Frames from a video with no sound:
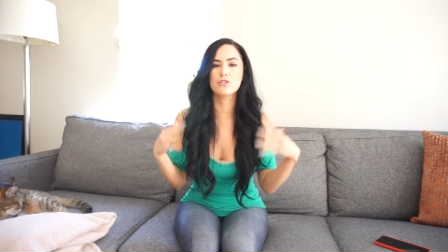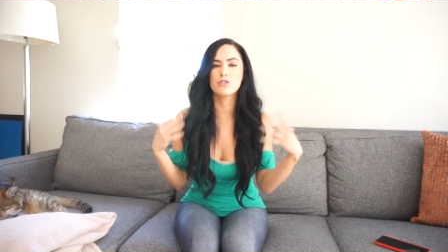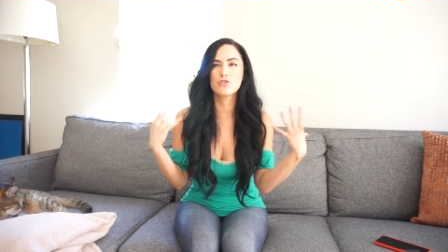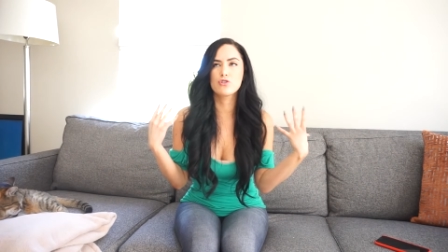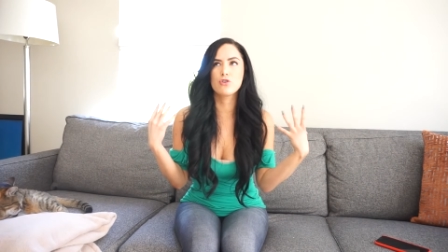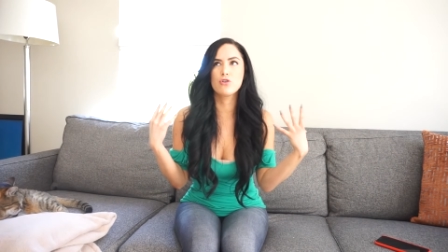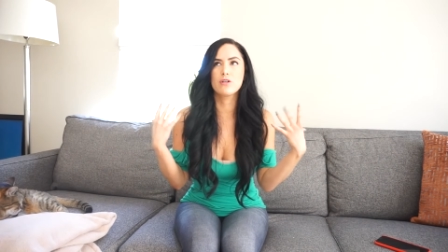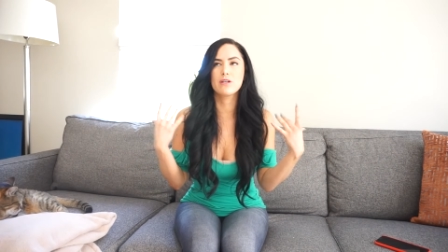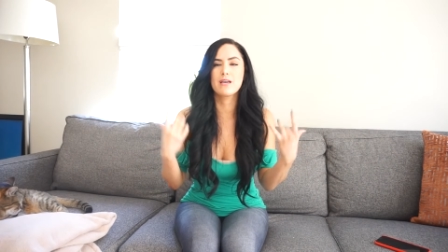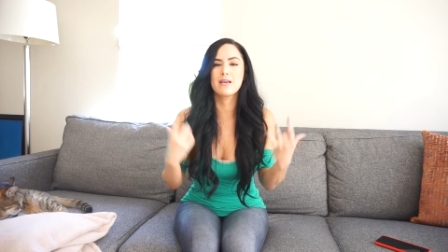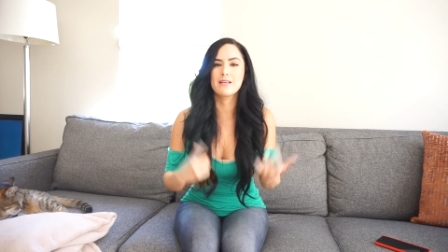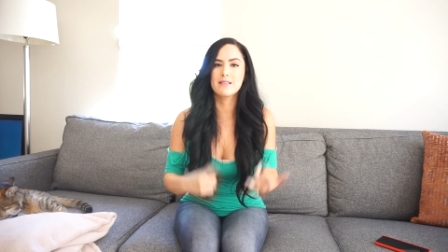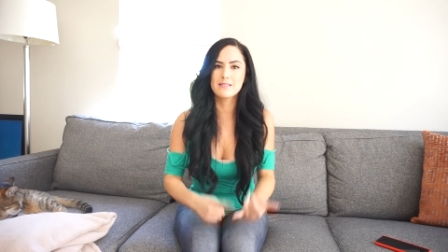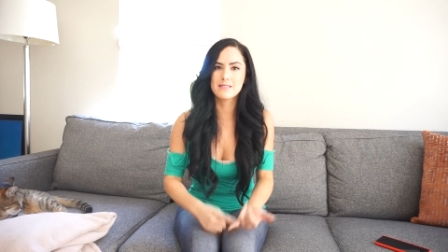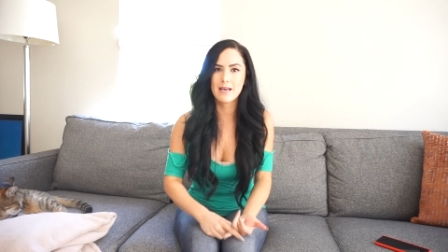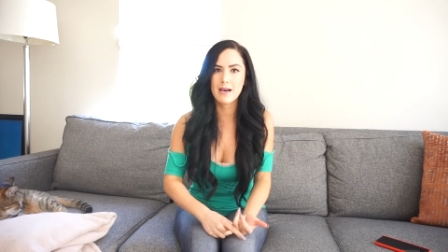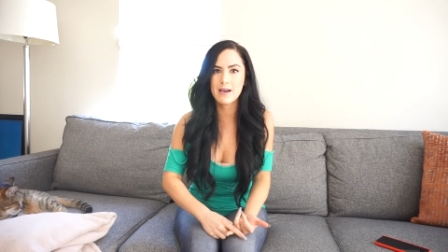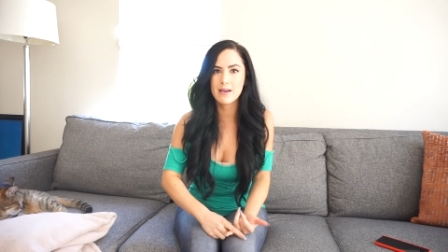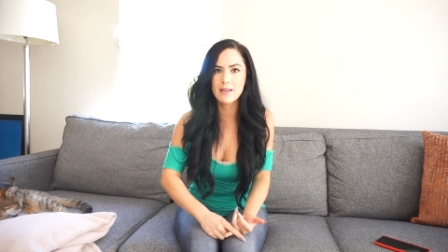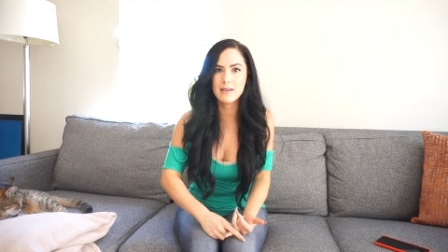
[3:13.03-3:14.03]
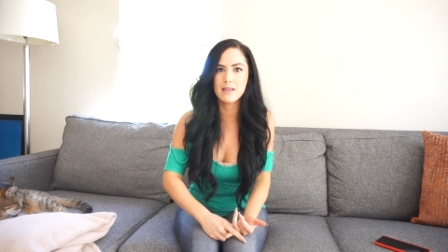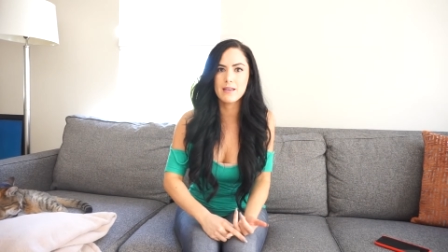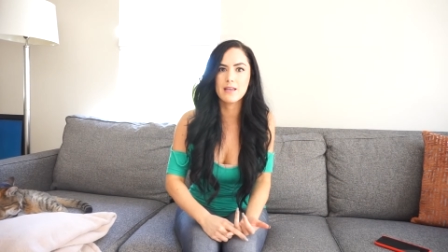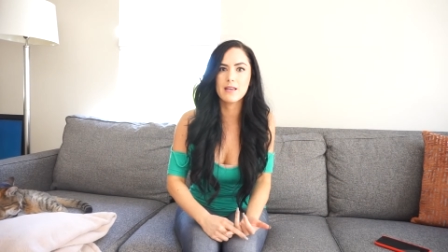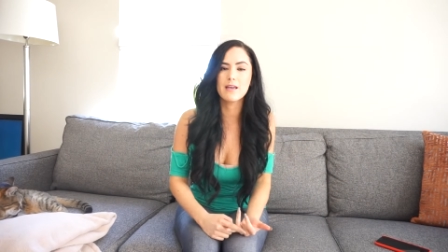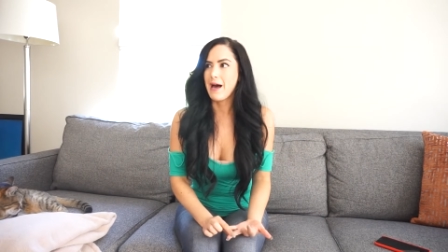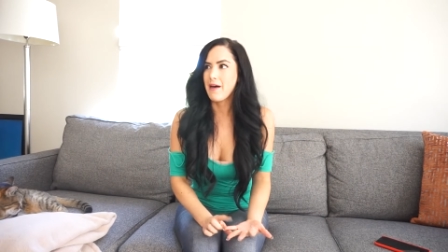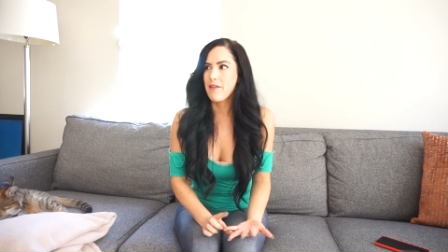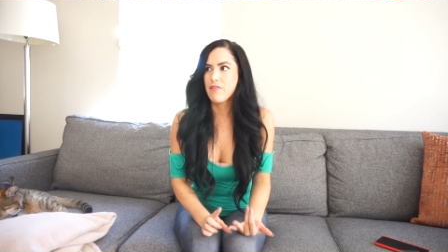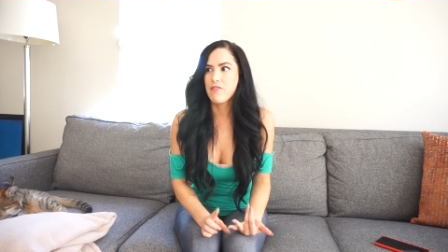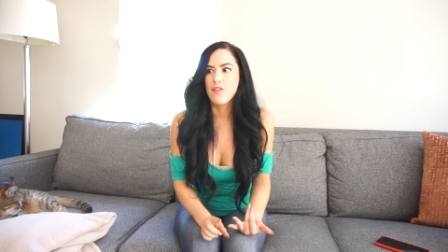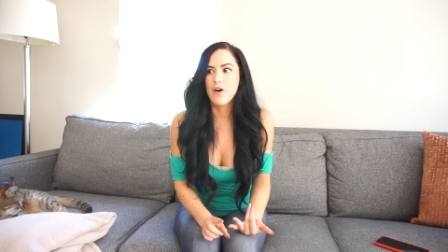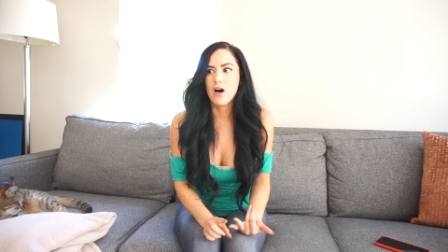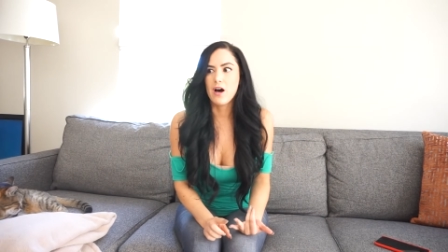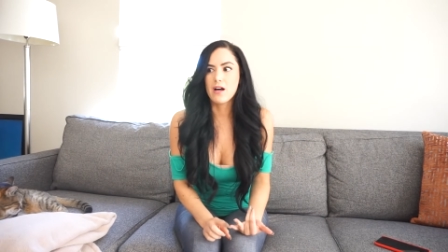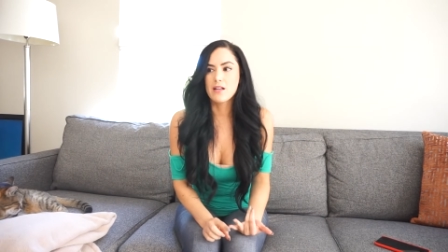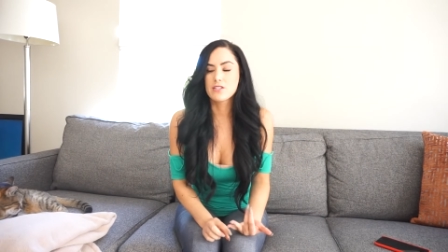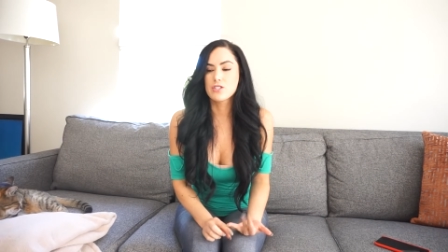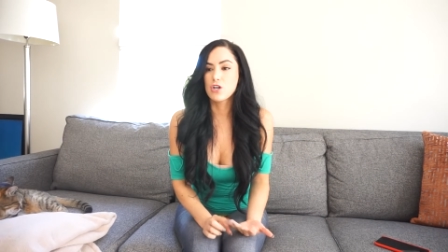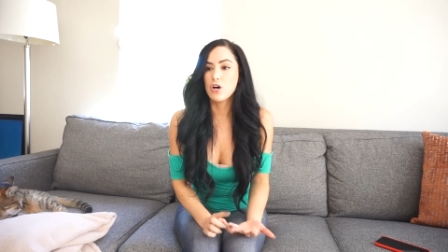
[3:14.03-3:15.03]
controlling anxiety, bad
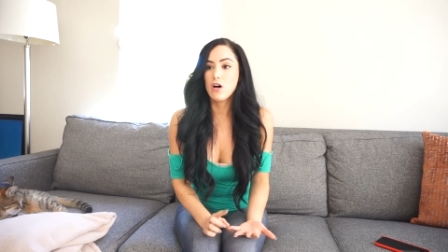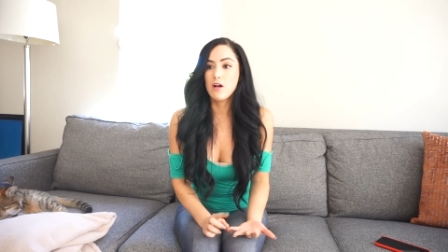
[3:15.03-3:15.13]
thoughts,